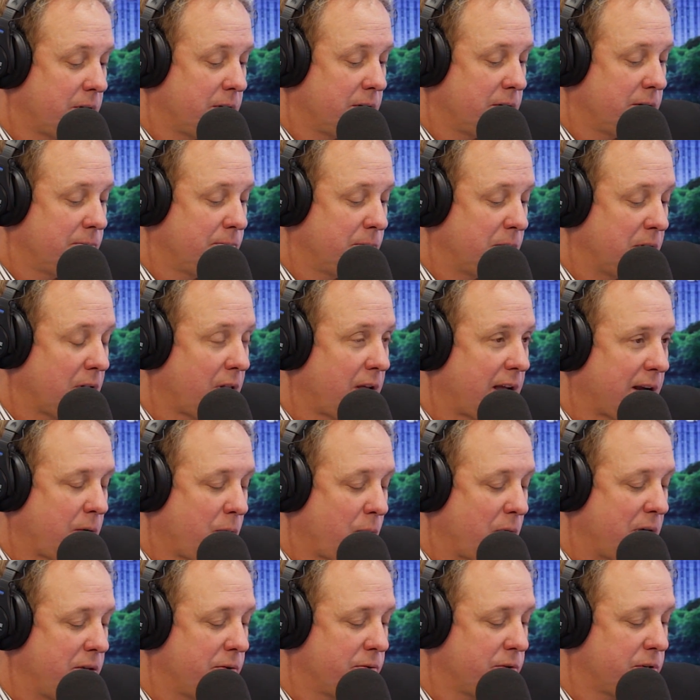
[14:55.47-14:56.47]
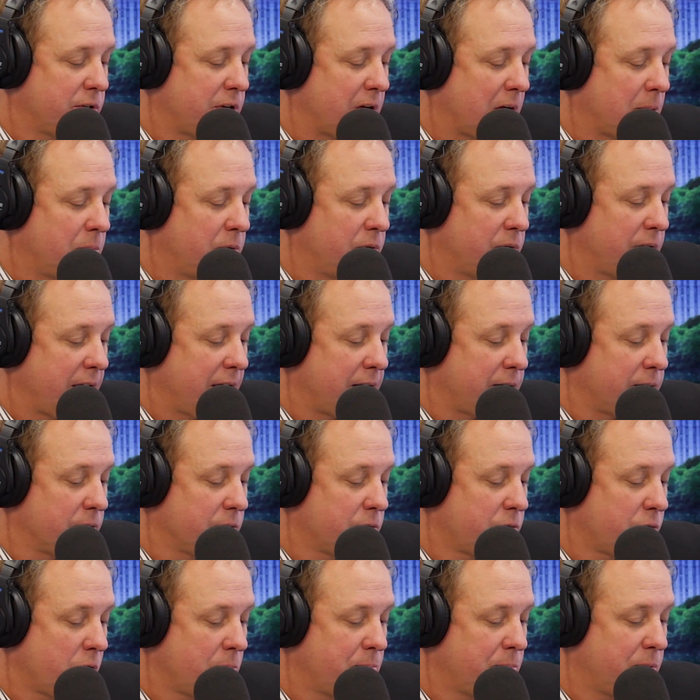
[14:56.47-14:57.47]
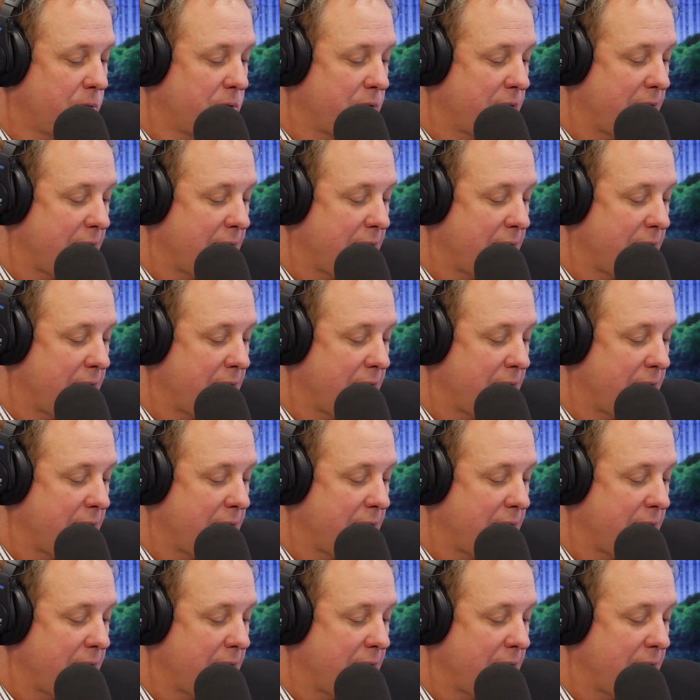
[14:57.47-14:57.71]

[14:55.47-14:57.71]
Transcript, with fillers: Um, you know, like whether it's double net or triple